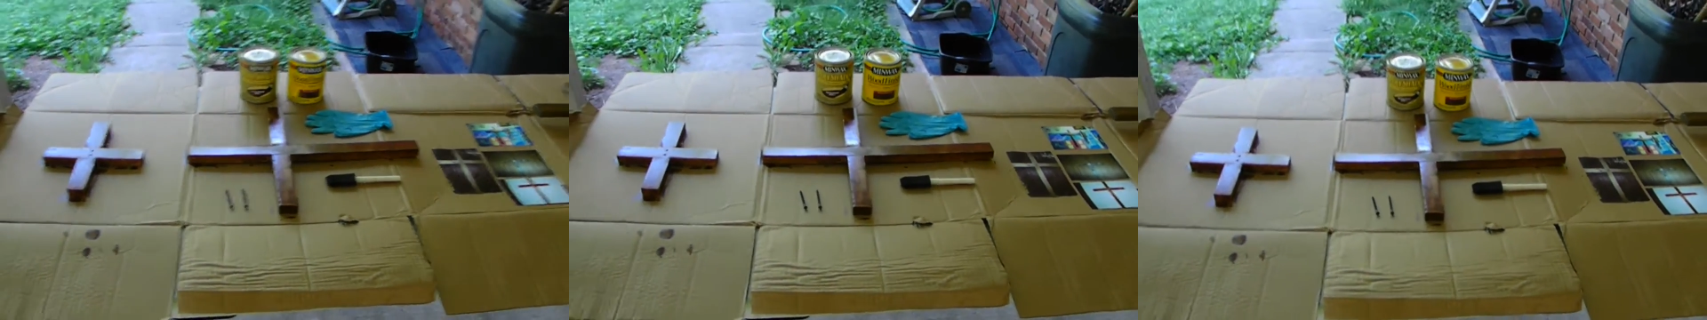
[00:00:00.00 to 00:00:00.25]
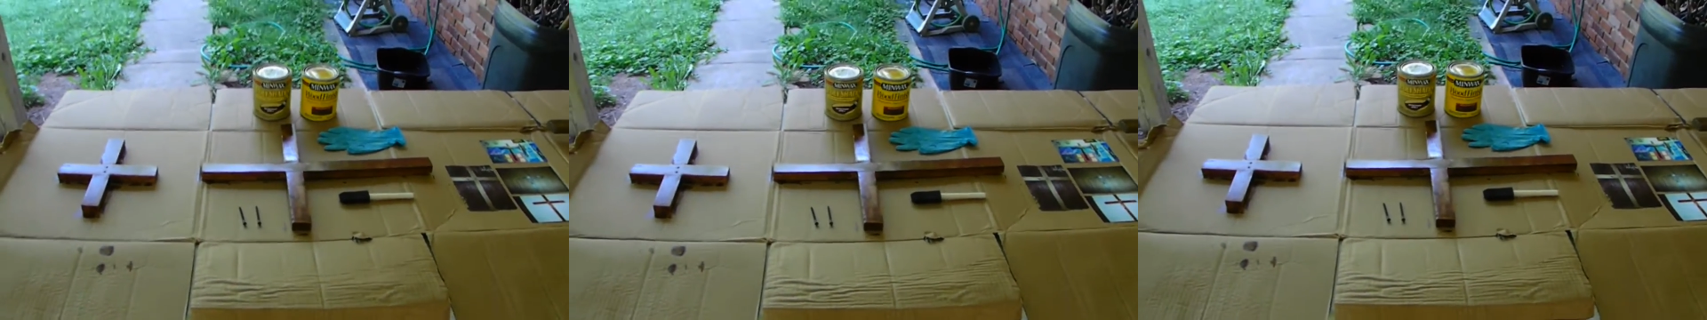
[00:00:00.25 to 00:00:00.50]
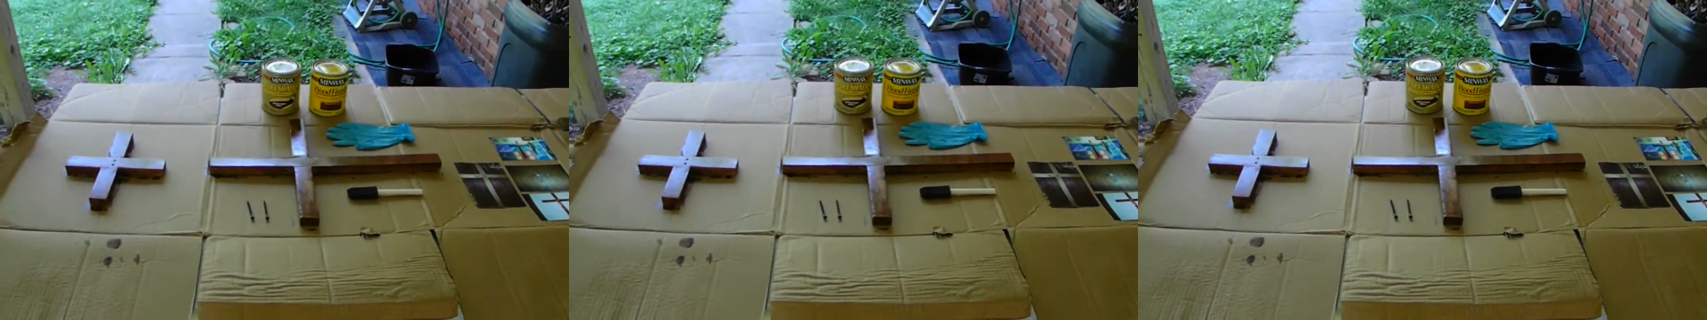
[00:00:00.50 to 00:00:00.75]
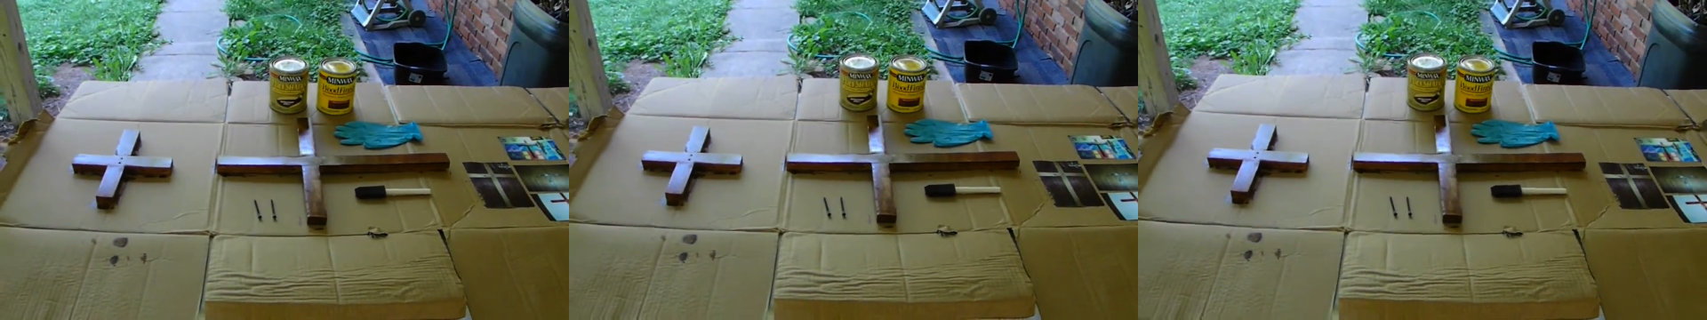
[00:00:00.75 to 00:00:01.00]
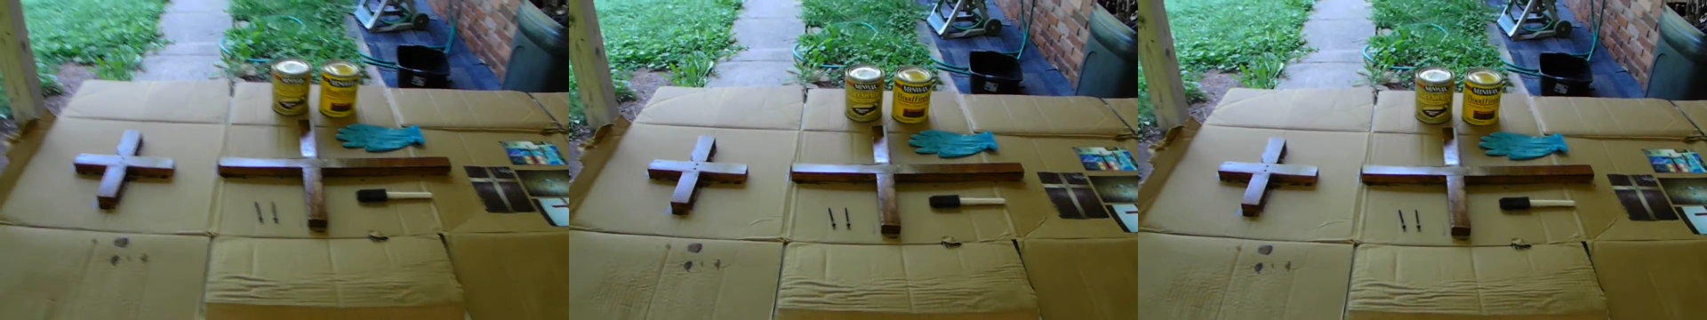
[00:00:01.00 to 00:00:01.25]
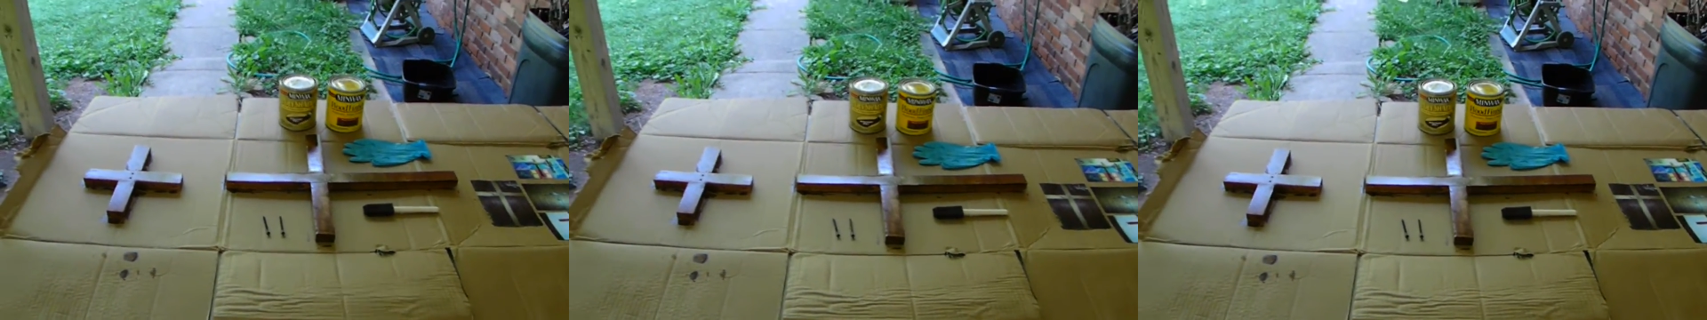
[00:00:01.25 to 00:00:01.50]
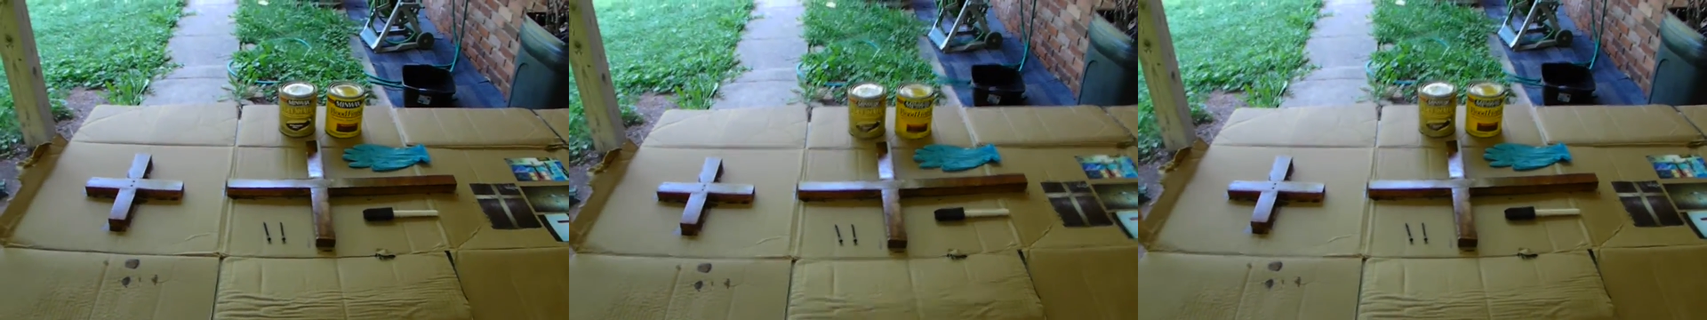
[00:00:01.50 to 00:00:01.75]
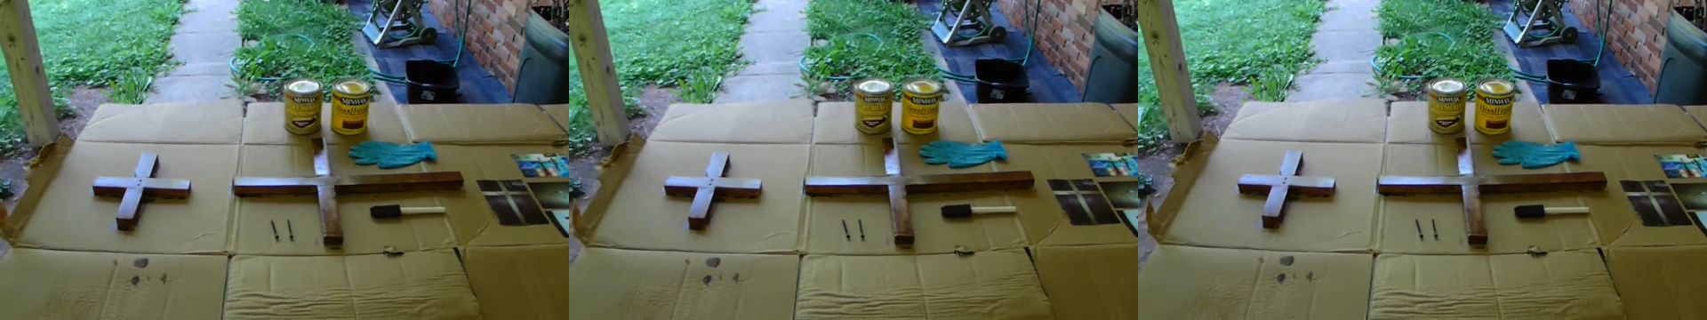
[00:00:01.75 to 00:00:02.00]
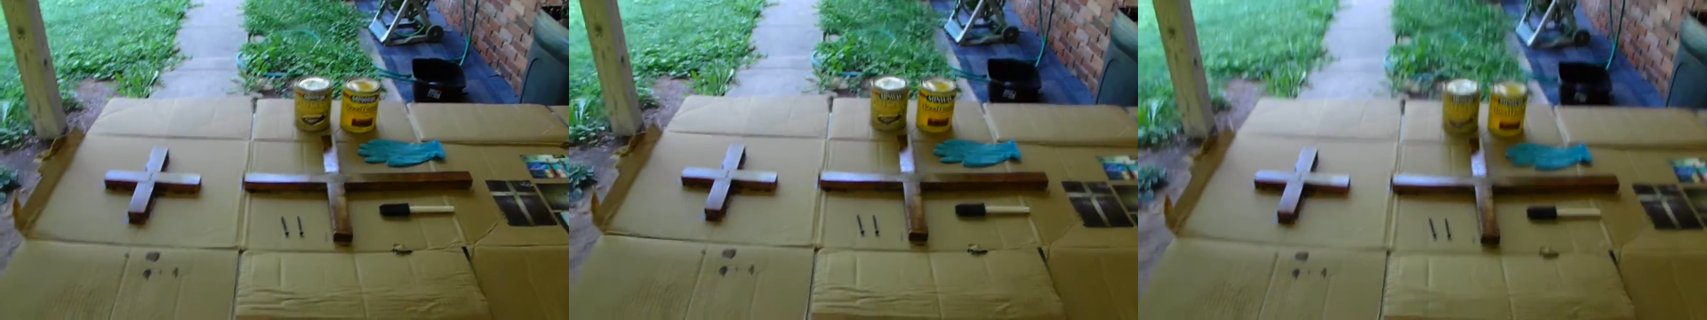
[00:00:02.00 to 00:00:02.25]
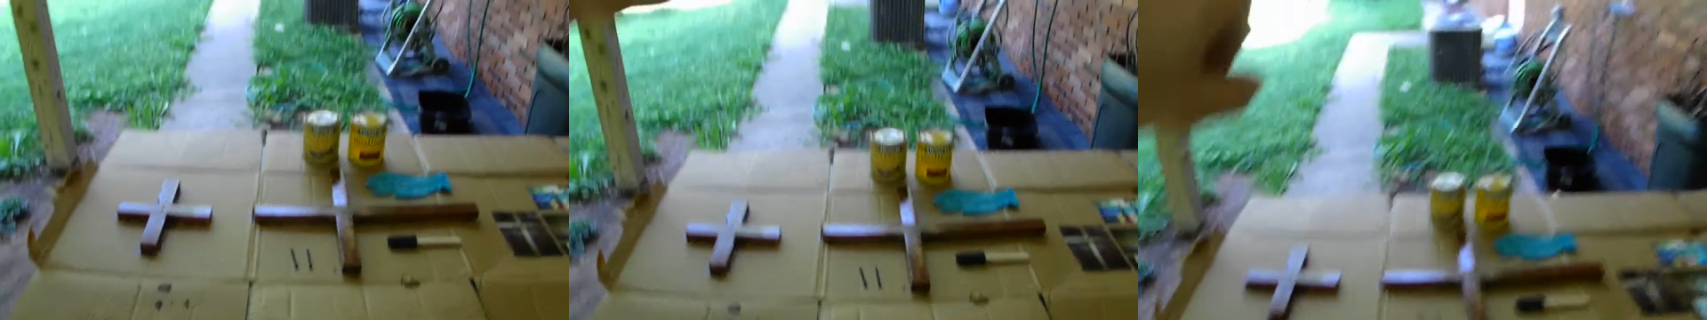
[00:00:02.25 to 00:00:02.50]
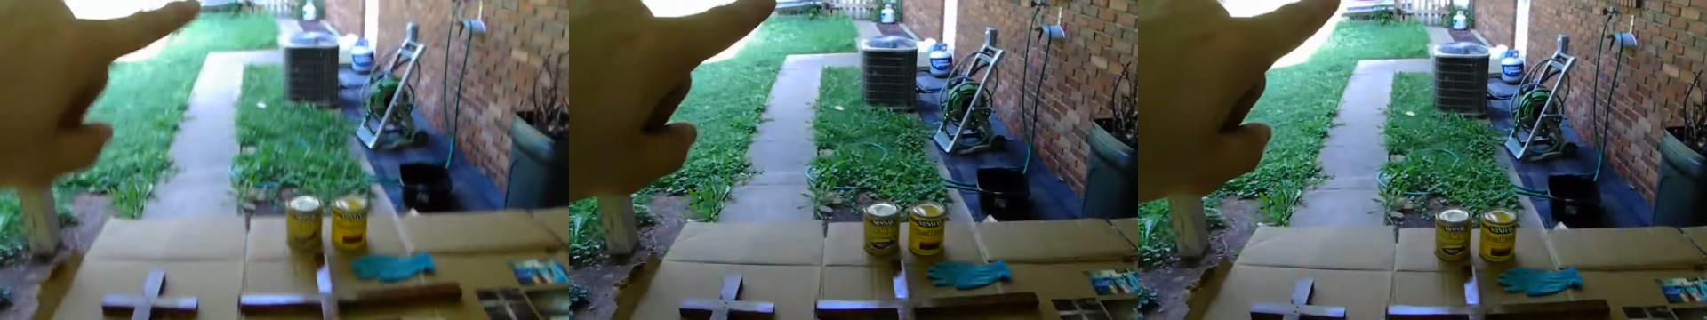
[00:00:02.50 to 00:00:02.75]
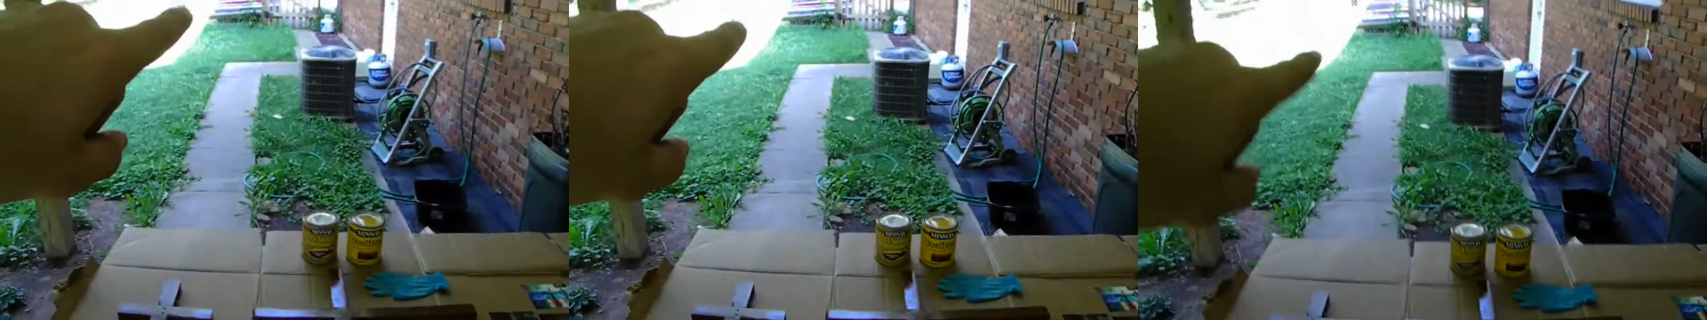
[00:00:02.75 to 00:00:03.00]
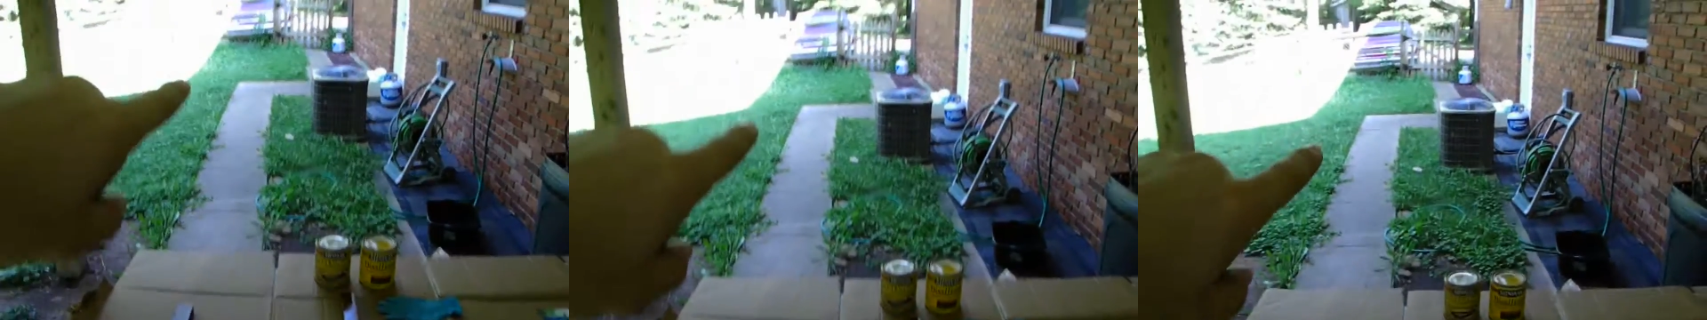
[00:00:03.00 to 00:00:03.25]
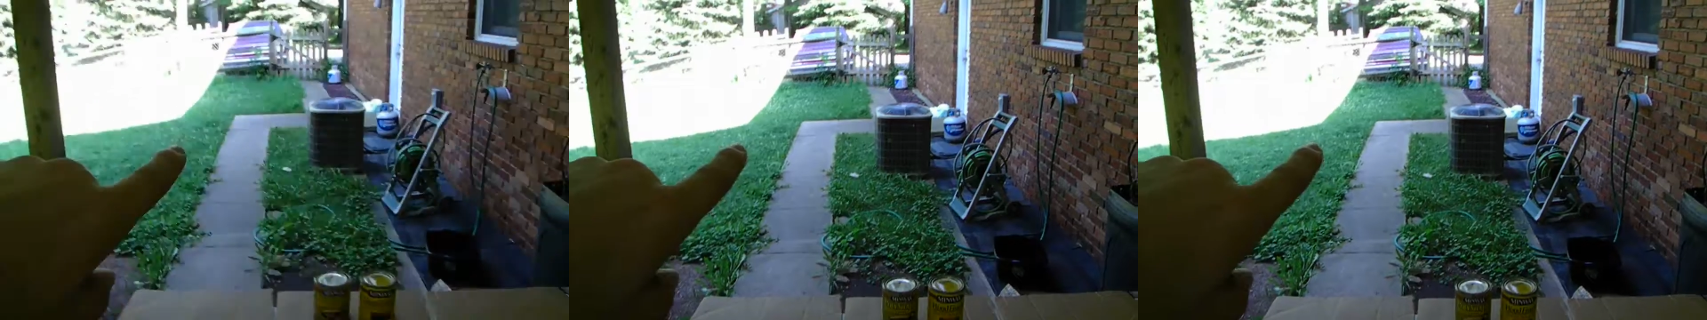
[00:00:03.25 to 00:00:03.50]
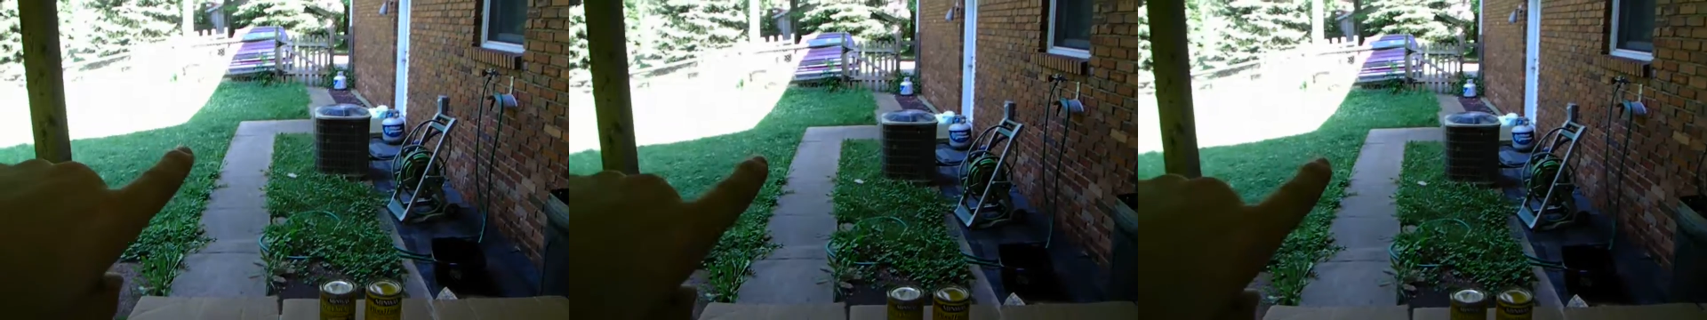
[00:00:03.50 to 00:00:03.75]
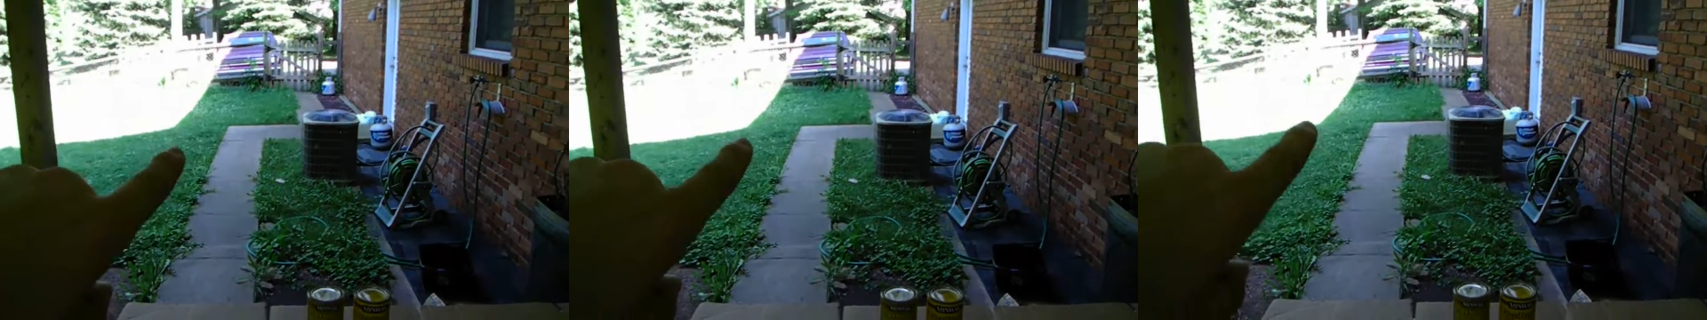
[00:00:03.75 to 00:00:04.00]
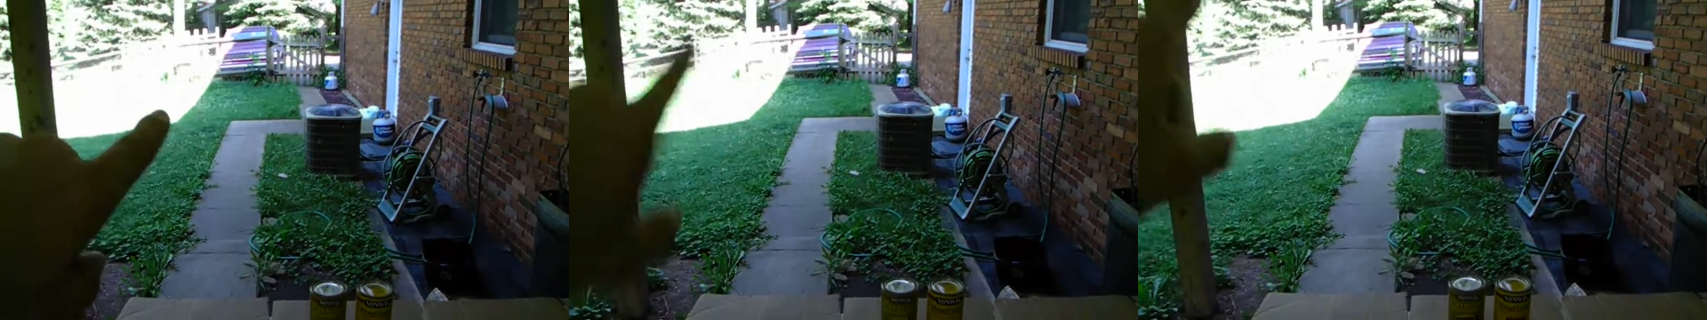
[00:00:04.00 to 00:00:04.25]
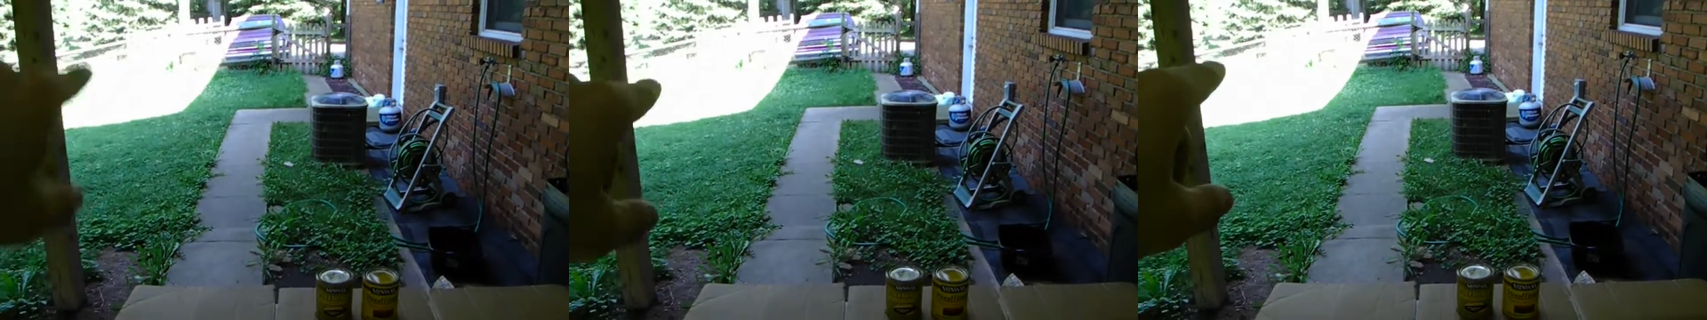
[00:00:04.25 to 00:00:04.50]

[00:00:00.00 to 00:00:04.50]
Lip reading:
[unreadable: no face in view]